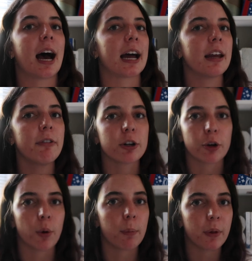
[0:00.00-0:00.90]
I never
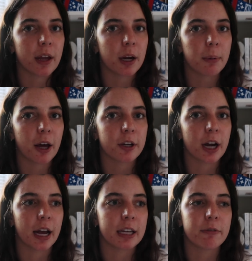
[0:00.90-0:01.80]
grew up with Harry Potter.
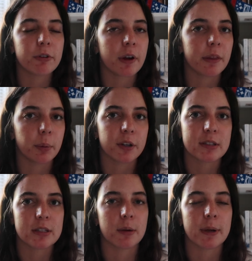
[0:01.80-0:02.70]
I never read the
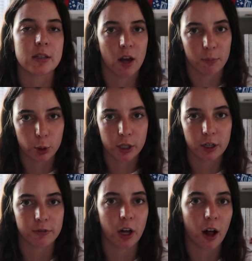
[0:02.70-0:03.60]
books until my sophomore
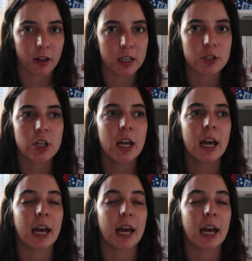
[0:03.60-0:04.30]
year of college,